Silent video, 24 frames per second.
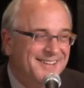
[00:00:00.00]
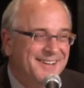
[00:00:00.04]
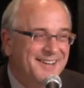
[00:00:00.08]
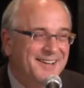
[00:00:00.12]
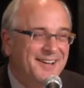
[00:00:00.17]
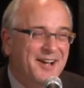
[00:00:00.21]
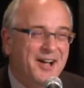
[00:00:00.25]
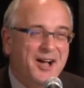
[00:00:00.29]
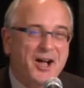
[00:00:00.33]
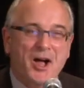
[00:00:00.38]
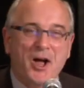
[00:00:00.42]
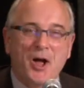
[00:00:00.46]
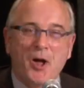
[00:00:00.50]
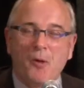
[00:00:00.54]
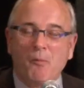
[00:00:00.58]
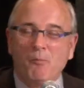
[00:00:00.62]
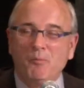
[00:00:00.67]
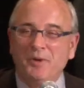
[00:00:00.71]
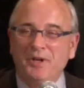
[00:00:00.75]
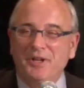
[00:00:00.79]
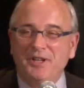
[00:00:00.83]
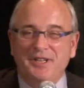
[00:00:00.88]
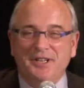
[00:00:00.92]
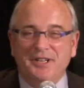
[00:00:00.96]

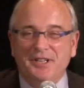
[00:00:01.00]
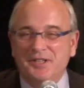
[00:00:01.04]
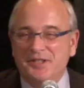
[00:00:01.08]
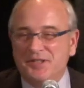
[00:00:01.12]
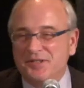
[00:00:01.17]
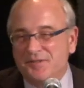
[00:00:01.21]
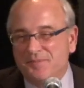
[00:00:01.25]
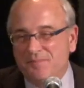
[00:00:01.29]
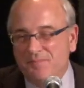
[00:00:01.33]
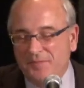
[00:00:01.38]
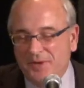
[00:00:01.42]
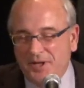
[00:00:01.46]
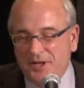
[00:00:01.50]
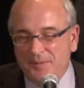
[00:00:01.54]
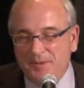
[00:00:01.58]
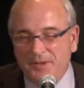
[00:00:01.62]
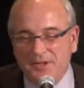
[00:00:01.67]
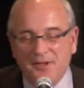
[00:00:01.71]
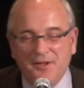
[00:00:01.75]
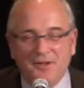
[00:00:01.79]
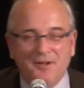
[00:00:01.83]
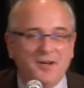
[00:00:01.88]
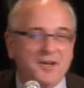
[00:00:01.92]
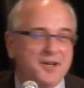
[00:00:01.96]
um, because
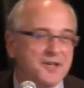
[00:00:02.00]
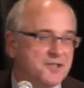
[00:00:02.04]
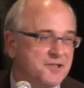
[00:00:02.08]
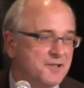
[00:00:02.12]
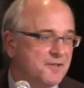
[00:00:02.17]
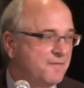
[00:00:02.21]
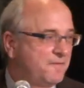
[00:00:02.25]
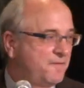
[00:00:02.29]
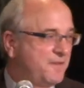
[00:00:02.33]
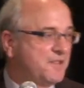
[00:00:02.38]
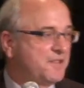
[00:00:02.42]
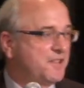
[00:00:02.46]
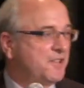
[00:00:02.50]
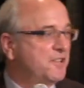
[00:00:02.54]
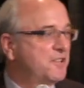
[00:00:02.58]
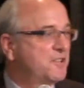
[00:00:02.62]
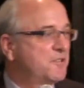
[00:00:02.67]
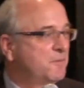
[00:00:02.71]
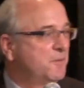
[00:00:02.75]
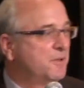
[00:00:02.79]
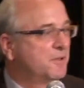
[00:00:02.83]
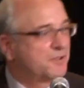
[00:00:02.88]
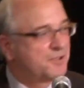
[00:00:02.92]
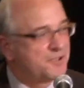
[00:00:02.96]
maybe the laws of
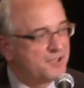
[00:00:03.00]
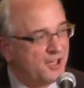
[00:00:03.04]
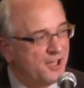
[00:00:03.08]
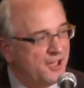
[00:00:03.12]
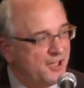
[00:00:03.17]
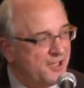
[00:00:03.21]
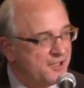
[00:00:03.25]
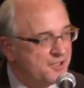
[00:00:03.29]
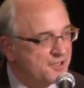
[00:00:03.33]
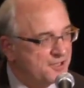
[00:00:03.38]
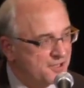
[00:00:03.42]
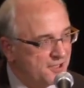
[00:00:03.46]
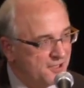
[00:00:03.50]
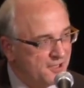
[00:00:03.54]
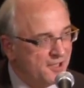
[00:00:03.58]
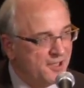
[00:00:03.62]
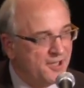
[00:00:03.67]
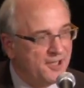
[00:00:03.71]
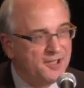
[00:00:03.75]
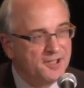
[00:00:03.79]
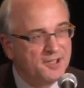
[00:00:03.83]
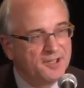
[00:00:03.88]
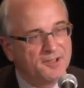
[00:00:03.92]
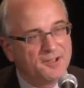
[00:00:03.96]
physics will change
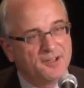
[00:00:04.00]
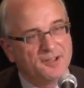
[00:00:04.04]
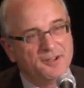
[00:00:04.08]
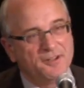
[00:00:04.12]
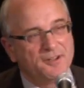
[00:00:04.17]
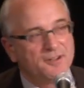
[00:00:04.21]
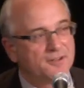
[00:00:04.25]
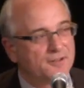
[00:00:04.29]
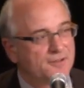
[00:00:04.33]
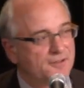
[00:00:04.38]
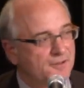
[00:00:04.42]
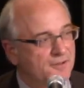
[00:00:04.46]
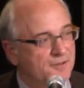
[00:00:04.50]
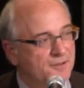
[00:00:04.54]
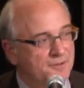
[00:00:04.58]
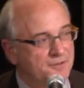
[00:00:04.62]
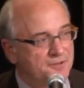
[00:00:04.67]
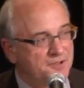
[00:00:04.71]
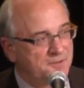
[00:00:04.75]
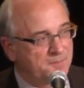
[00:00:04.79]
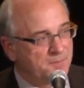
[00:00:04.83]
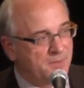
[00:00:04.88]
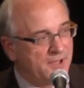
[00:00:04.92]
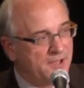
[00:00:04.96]
tonight and the Earth will
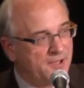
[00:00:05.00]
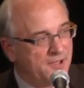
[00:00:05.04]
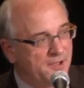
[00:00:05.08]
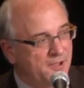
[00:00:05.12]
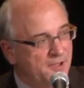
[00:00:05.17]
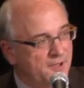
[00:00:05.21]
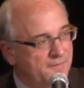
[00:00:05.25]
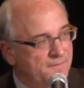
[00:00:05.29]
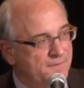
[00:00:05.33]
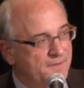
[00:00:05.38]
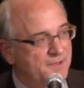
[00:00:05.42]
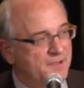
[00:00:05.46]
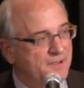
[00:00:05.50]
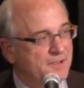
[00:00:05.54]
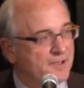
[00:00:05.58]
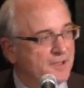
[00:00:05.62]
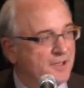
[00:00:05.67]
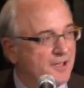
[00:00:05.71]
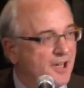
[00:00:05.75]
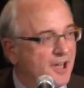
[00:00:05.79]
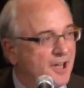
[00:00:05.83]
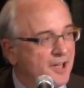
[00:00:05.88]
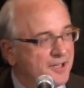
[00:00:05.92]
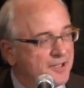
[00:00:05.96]
go spinning off into the
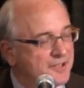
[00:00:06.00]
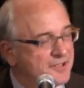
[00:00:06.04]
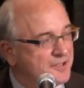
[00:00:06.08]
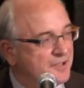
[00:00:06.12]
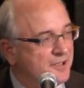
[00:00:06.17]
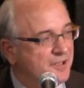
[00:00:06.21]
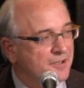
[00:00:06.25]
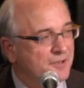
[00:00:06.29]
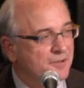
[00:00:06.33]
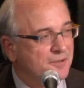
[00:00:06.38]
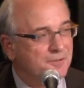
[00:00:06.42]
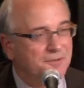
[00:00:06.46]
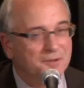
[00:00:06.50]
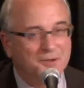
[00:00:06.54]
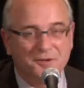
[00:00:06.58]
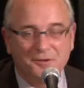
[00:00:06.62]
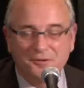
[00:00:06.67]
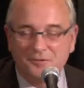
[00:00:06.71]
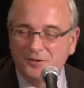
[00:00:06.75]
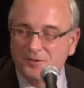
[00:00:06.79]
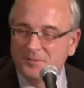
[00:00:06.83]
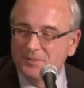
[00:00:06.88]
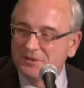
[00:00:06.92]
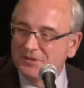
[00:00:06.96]
galaxy and no
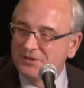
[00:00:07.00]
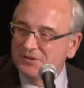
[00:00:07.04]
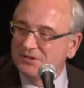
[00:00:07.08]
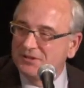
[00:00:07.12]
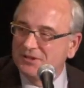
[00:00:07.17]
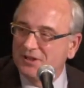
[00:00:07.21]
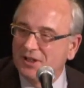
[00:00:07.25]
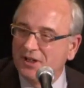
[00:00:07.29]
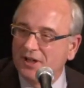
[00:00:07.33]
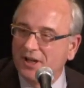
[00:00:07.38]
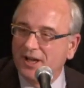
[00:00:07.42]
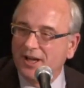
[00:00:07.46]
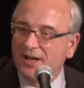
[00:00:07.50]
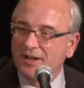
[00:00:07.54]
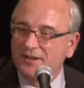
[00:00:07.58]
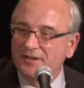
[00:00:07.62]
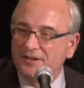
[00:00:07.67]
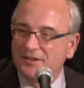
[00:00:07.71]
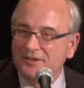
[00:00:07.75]
longer orbit the sun.